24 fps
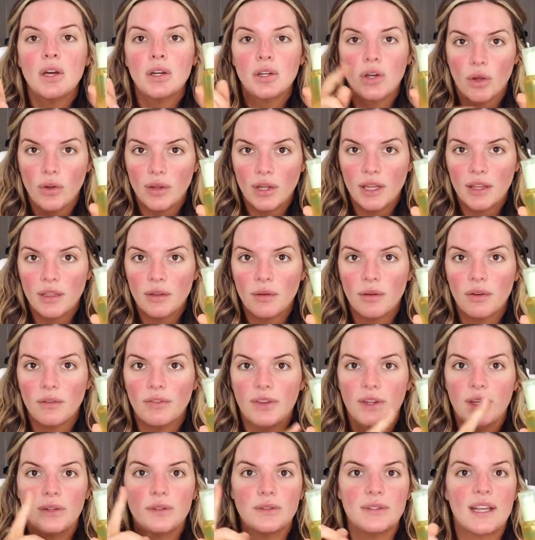go look at the
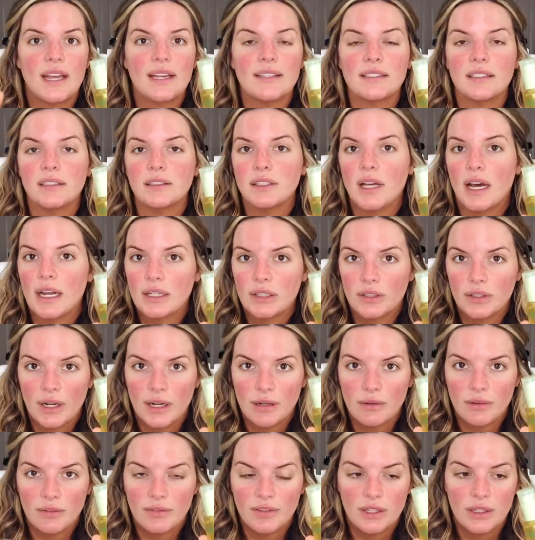reviews. It has a lot of
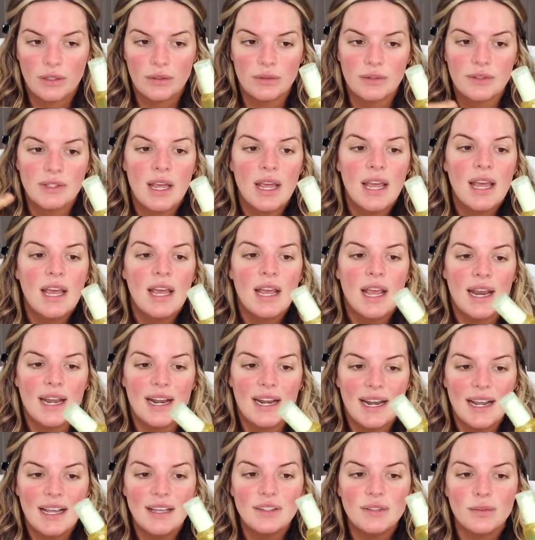great reviews and
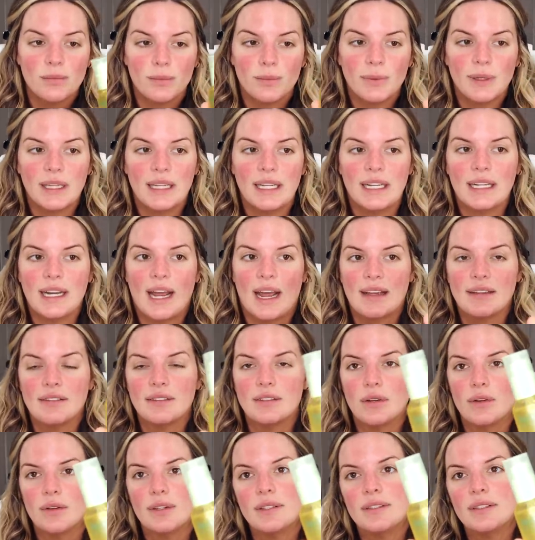it is really nice.
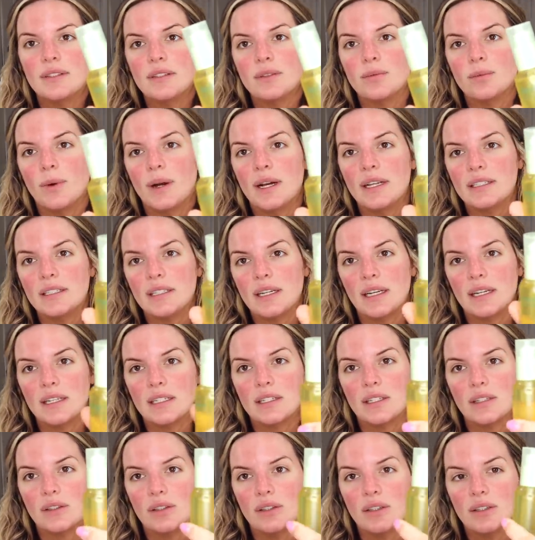So this is what
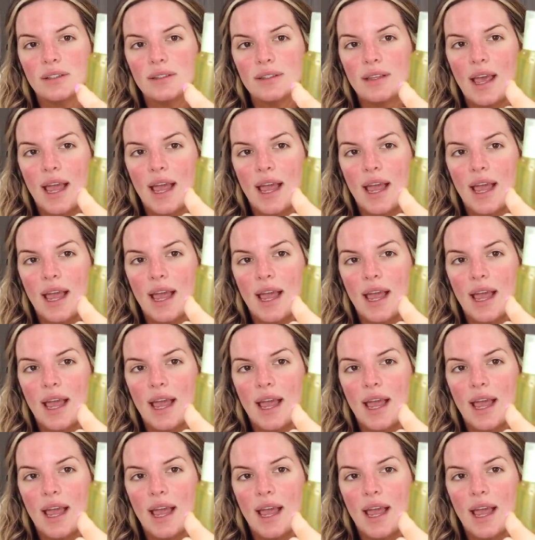it looks